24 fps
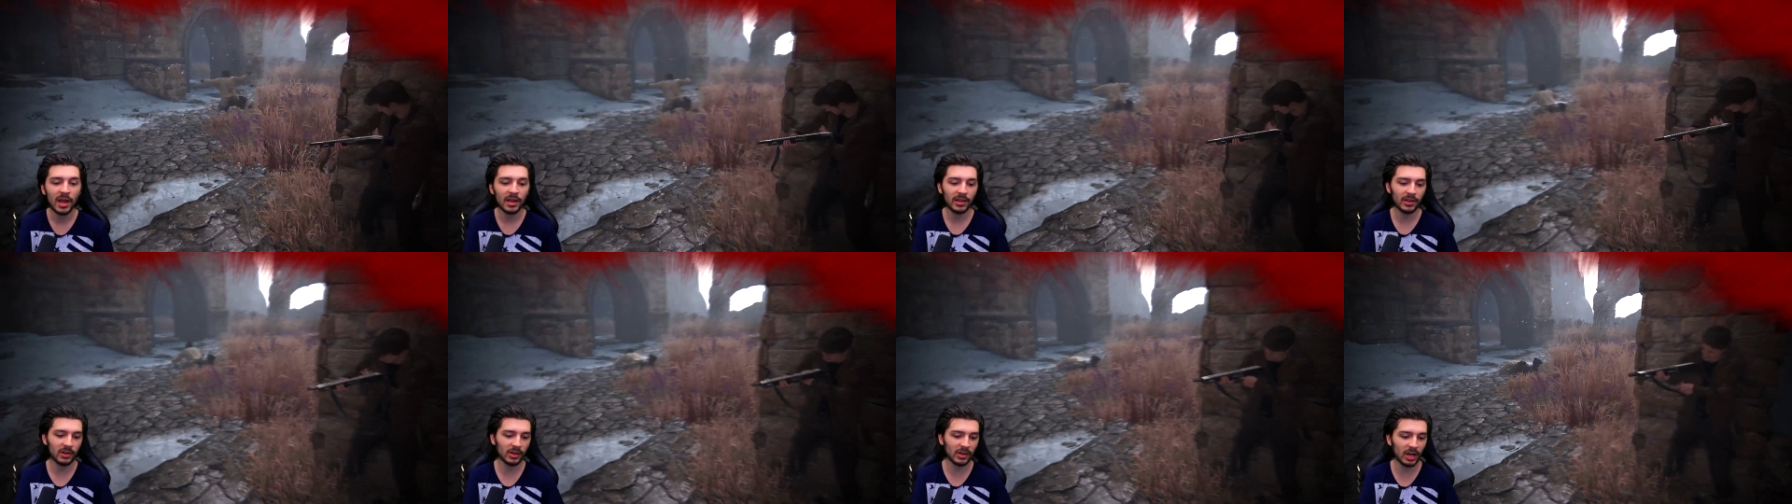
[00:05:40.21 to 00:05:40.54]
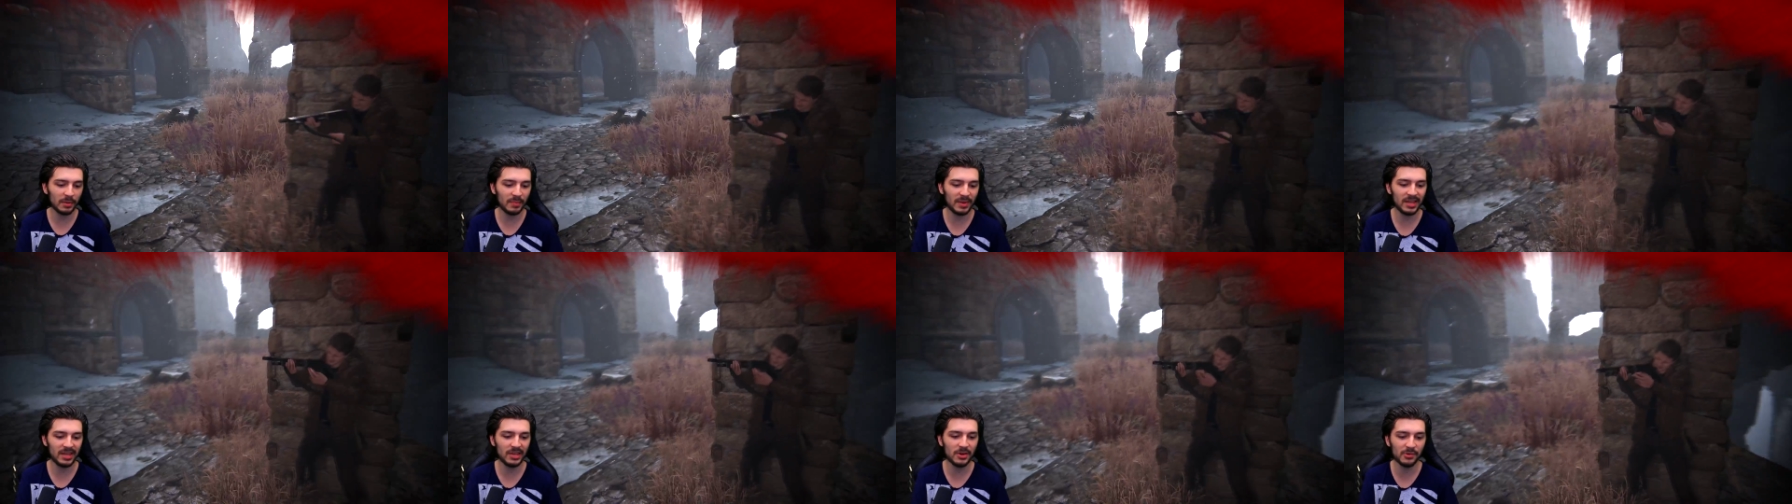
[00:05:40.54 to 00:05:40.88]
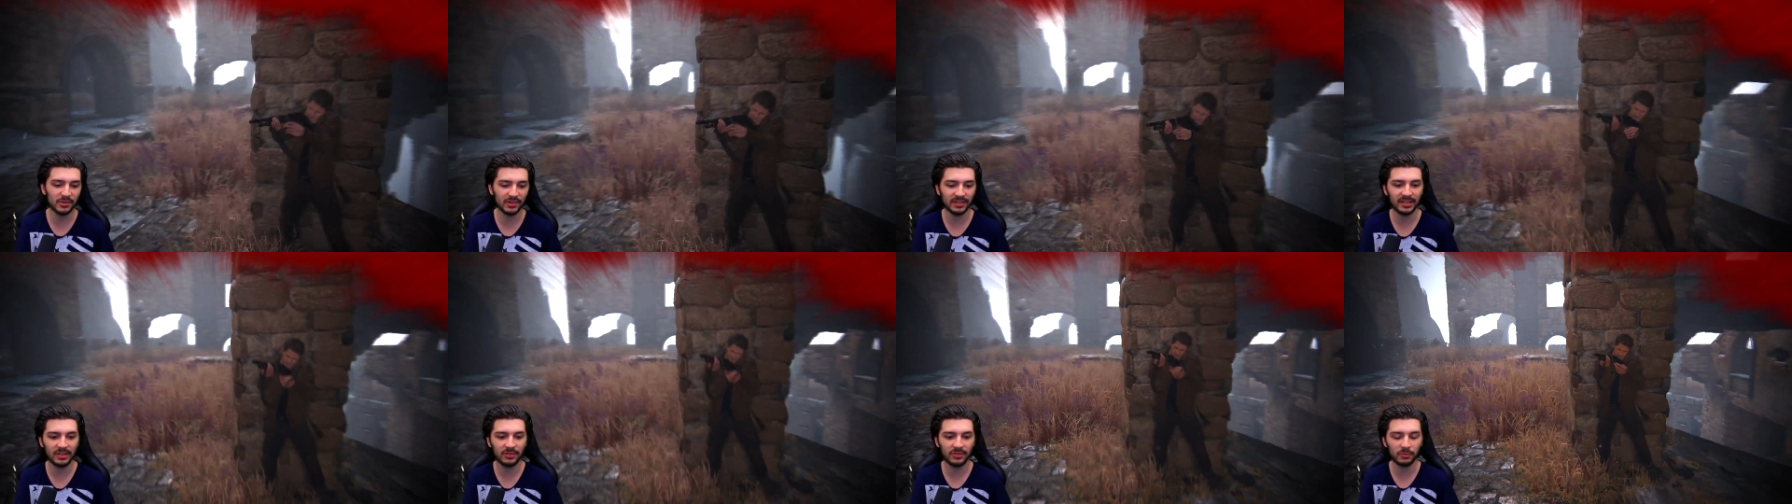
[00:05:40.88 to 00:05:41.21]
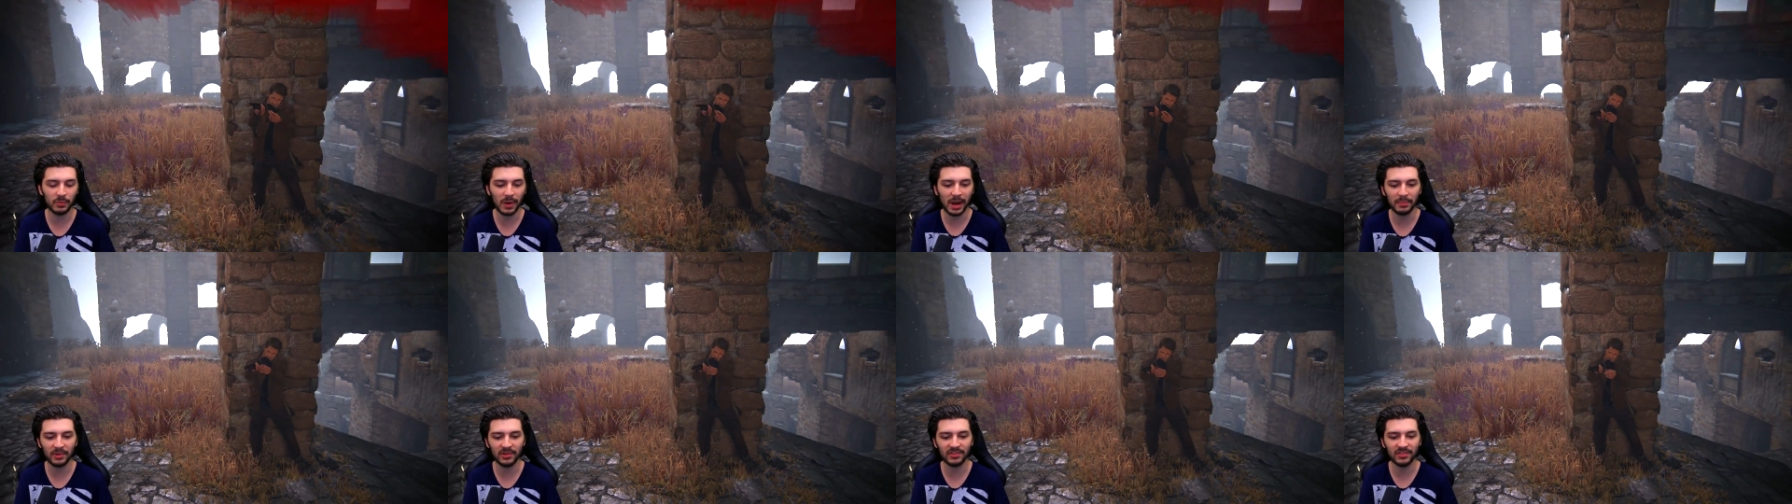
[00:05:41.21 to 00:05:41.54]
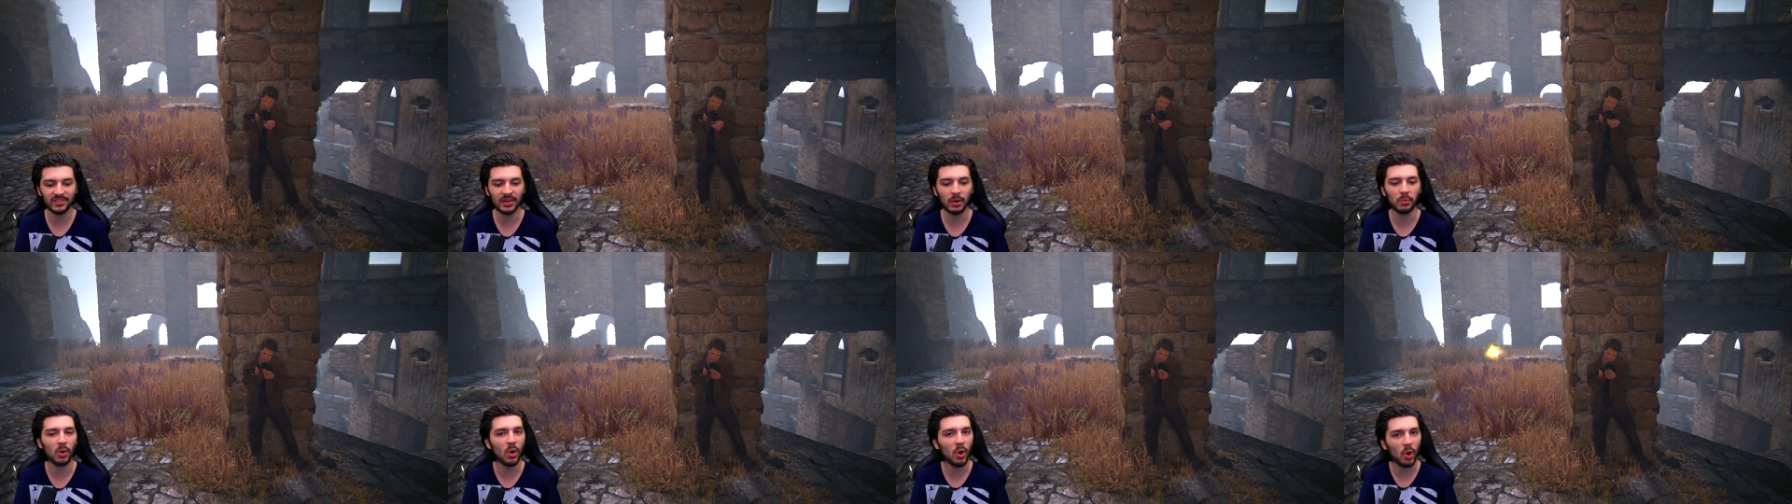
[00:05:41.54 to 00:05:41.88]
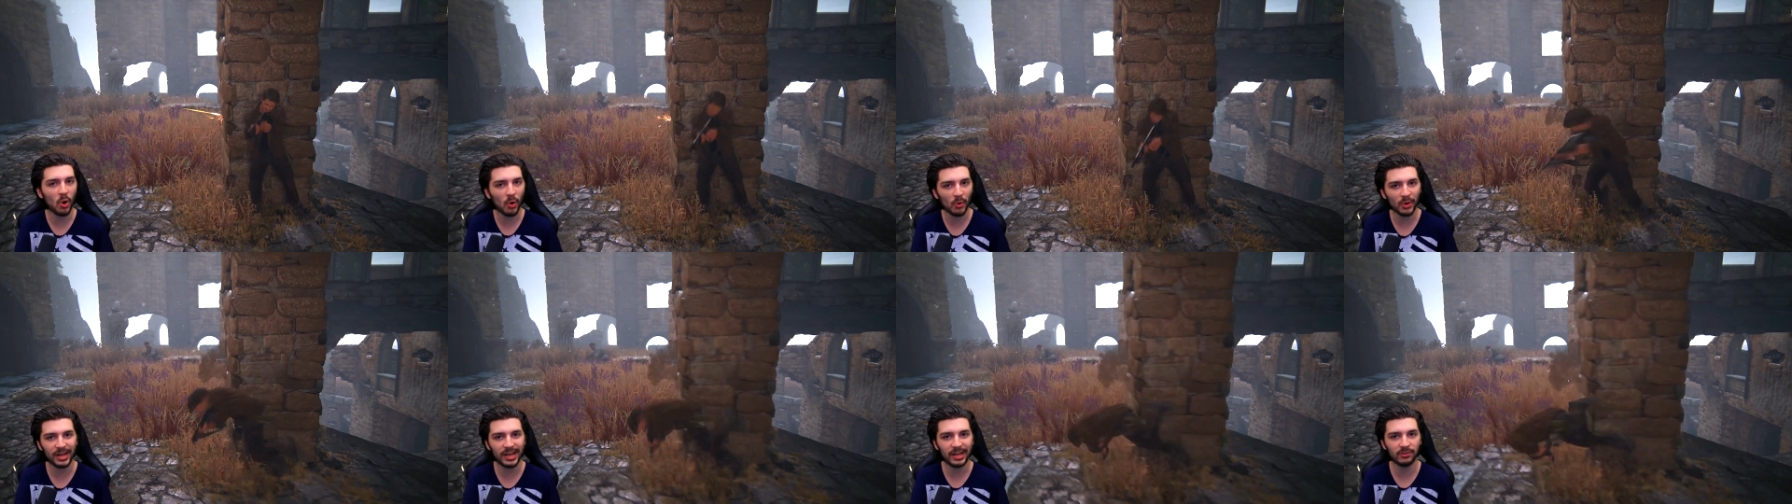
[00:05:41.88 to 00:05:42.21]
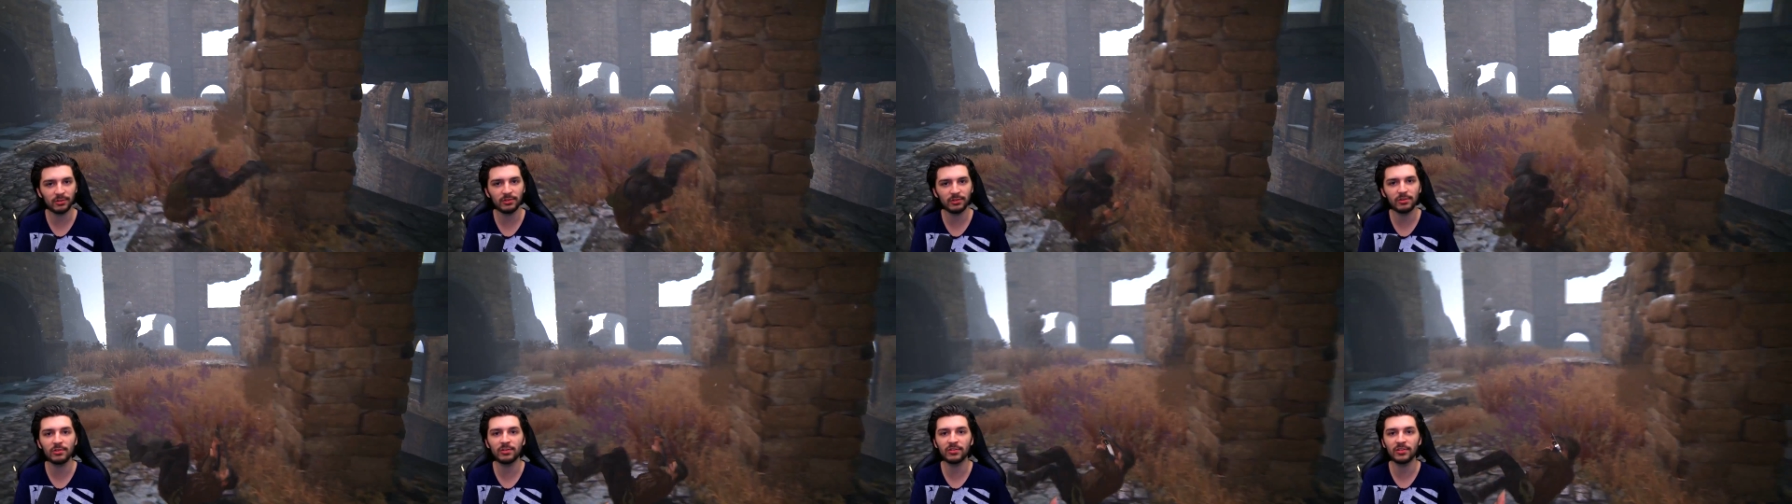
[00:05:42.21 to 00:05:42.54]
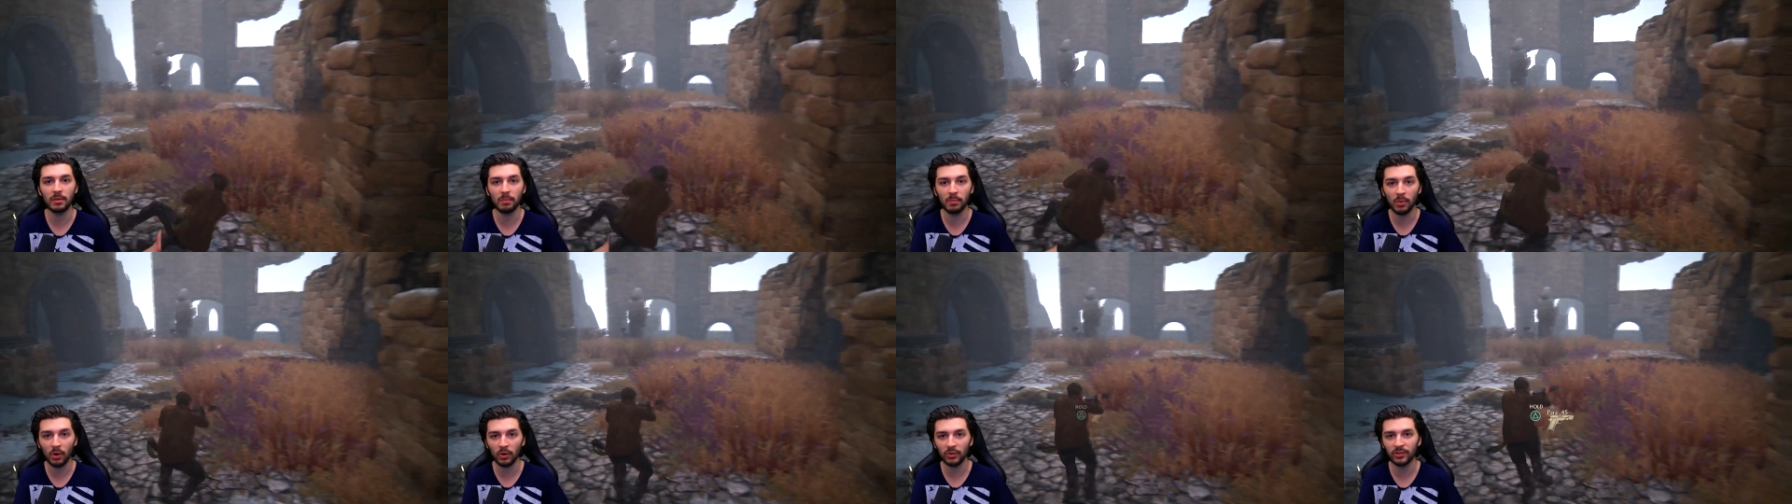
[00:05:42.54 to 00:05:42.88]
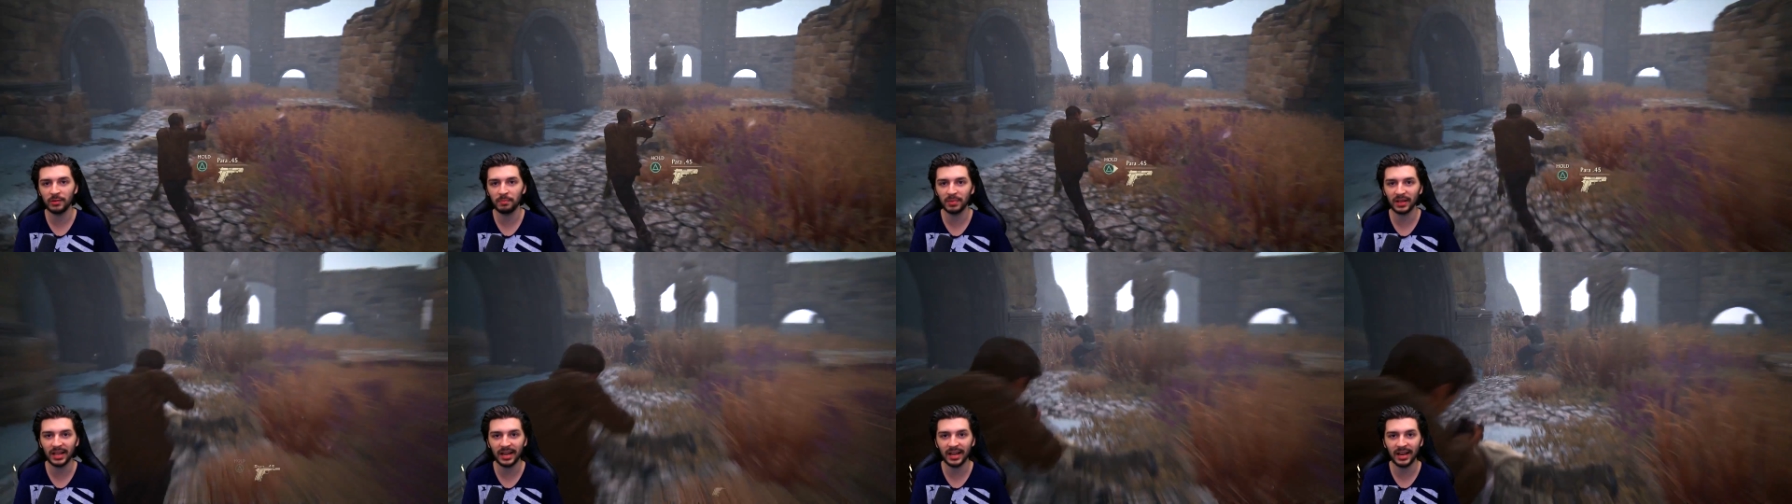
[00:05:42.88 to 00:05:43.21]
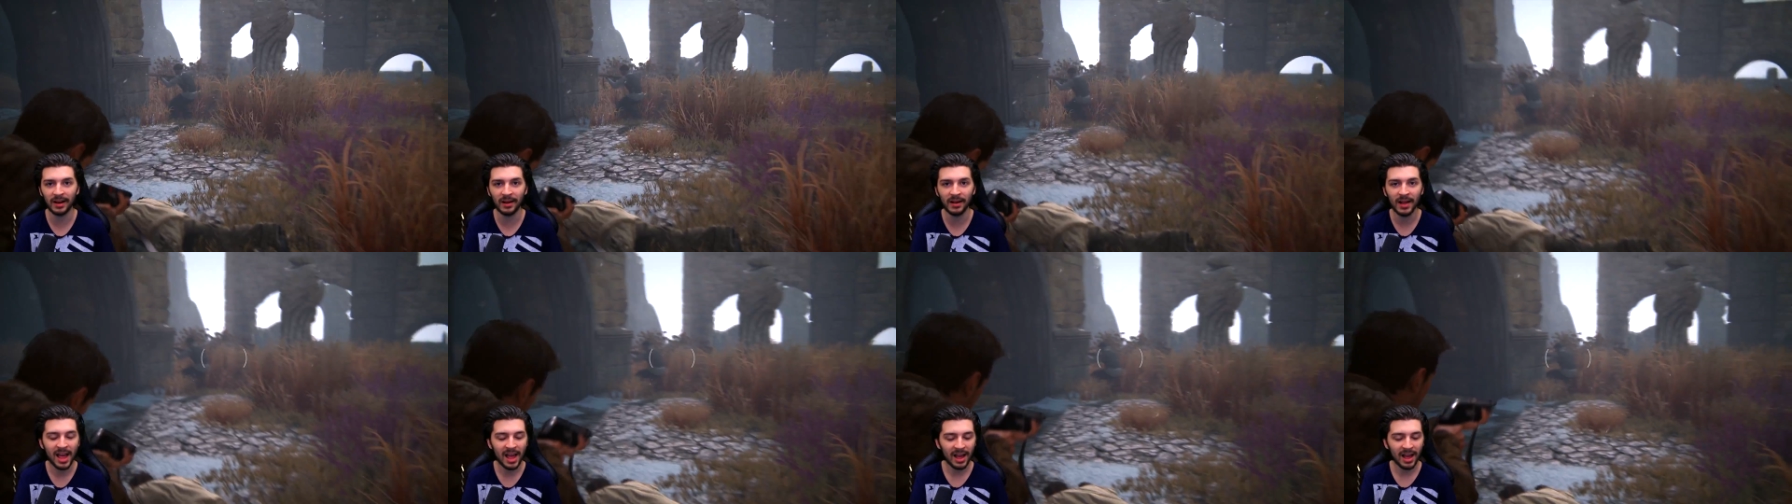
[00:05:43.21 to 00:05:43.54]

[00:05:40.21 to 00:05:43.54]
you're going to be using these weapons that were already introduced in the multiplayer